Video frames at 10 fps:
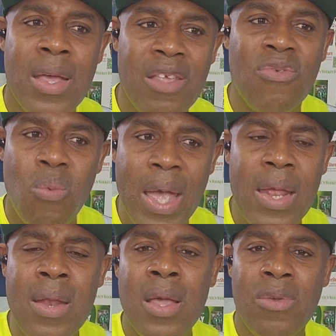It's
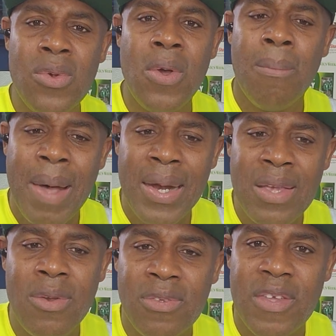when you don't
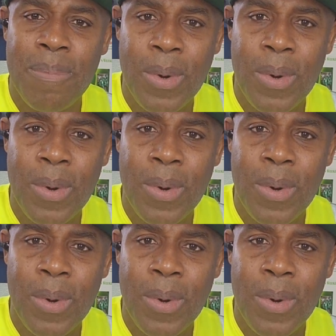manage yourself